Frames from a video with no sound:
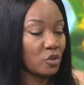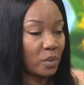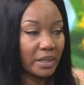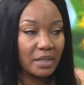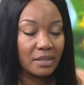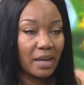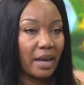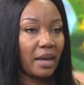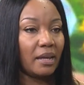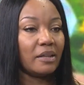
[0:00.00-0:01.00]
20s,
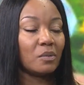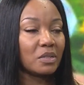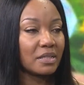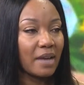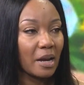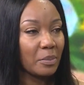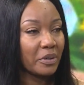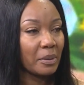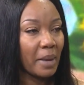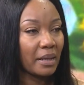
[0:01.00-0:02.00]
and it was a time
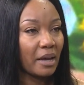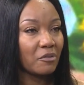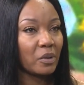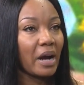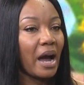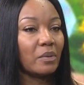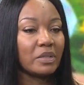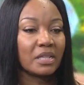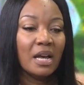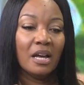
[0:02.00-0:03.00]
period in my life where I
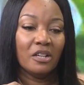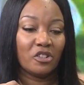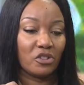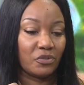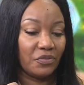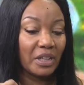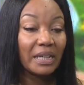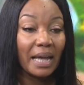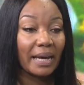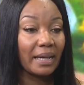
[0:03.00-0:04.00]
was just
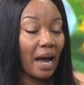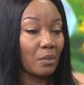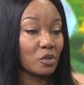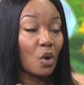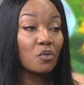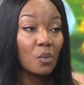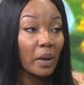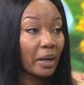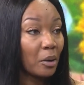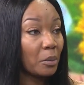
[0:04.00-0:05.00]
feeling like I was
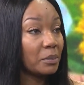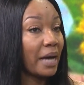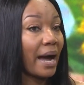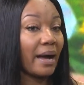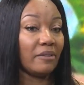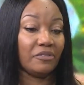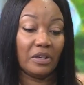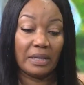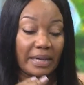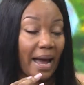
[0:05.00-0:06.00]
overwhelmed. I
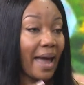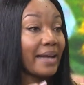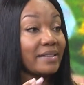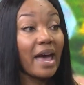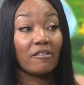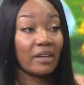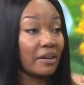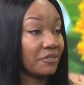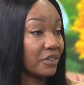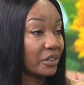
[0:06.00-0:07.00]
felt like I had to have
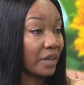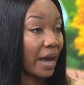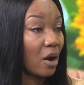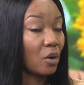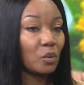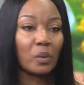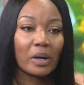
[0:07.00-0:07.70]
life figured out, right,